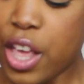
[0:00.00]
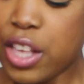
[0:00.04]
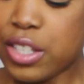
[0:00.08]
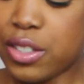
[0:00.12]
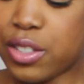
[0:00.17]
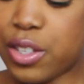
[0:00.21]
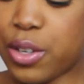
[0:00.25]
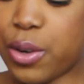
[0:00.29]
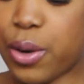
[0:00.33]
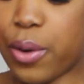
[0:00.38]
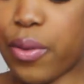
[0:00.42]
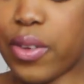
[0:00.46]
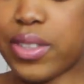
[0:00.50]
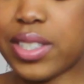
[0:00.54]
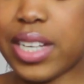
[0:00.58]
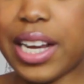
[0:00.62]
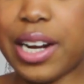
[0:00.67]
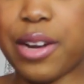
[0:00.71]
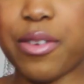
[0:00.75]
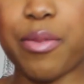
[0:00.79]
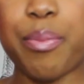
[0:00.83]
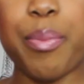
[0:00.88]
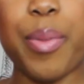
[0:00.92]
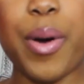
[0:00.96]
So you've got this
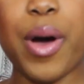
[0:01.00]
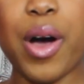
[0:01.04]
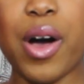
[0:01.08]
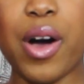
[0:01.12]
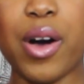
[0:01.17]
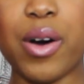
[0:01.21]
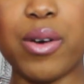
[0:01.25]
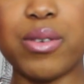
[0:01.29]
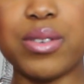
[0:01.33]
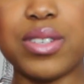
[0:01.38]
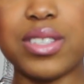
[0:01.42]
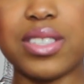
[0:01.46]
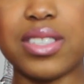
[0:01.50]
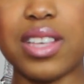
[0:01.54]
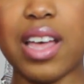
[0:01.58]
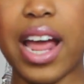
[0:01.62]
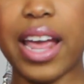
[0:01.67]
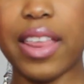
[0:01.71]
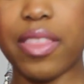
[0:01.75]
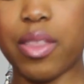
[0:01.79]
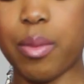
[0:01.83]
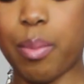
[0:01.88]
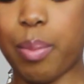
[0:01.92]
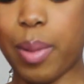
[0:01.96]
kind of pearl design,